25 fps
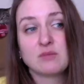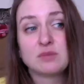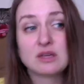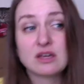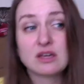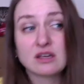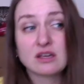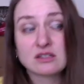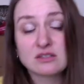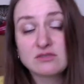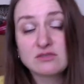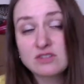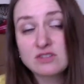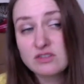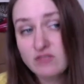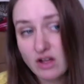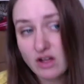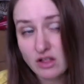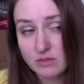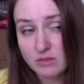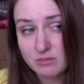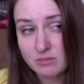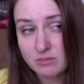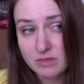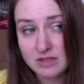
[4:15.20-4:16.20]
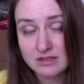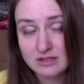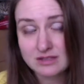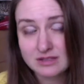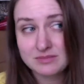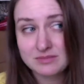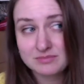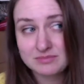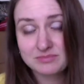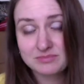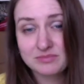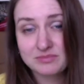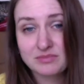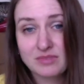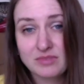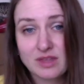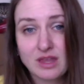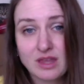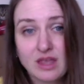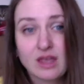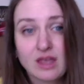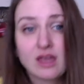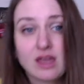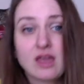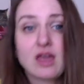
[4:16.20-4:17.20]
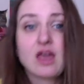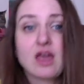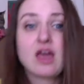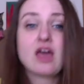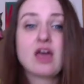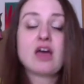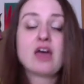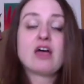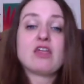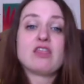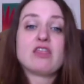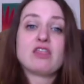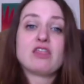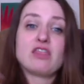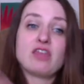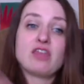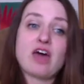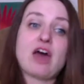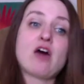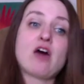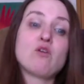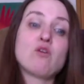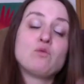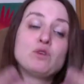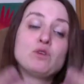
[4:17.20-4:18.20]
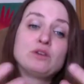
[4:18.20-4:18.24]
because of development. That